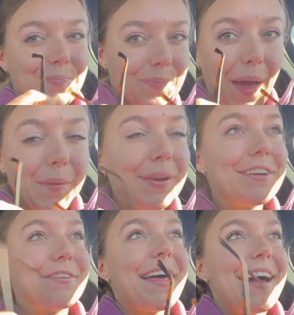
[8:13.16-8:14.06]
I want to
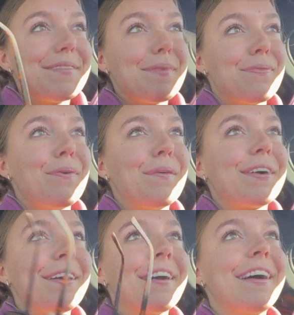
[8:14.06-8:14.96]
do that
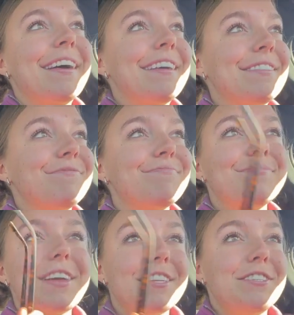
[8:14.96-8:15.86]
before
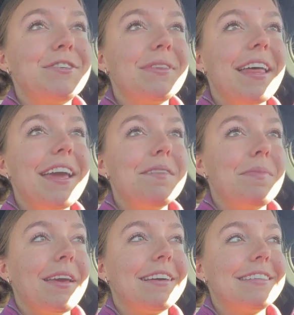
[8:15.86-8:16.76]
it's too late,
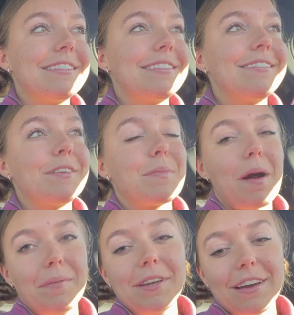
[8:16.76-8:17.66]
because they're
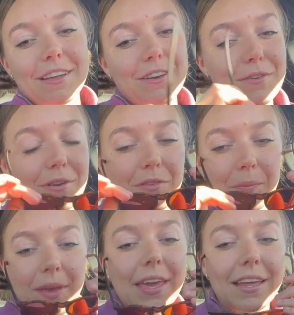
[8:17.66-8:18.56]
probably not going to do it over the
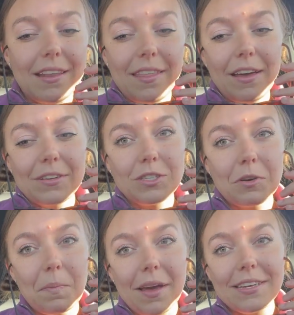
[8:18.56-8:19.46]
weekend, and they also
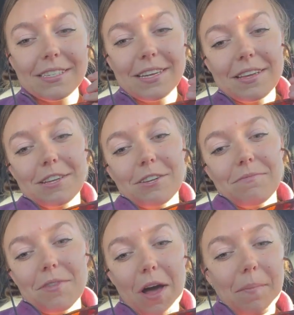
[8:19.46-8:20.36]
might
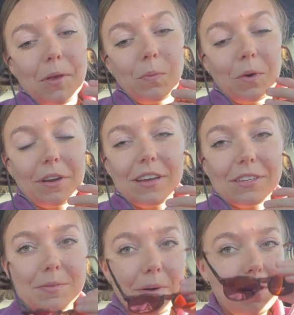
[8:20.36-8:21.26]
not be working
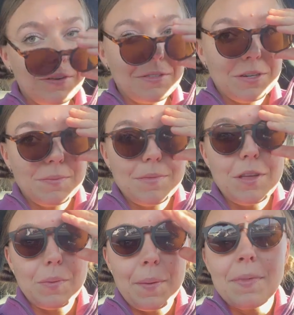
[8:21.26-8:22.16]
tomorrow. So
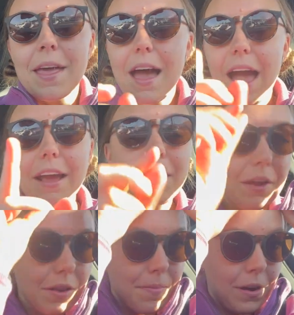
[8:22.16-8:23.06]
either way, I'm going to
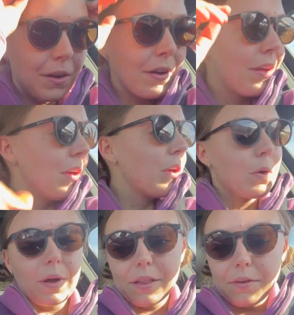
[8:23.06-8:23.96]
go to the barn,
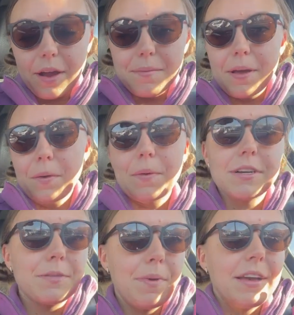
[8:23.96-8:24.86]
quickly ride my
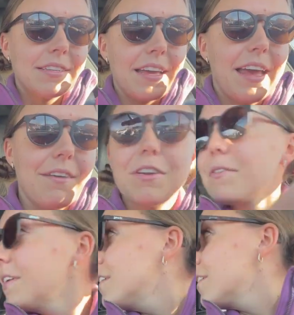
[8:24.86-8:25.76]
horse, because I have not
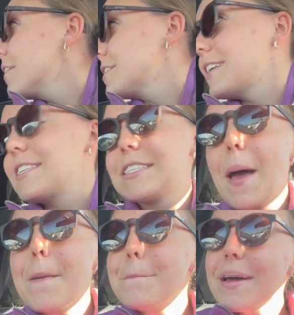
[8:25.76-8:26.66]
ridden her since
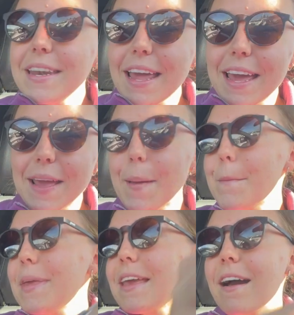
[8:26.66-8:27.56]
Monday
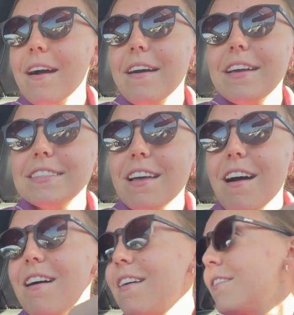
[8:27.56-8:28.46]
because
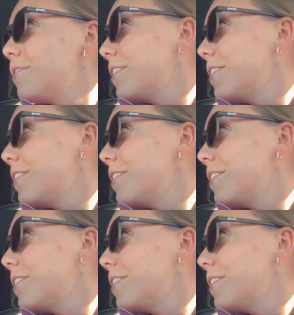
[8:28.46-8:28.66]
of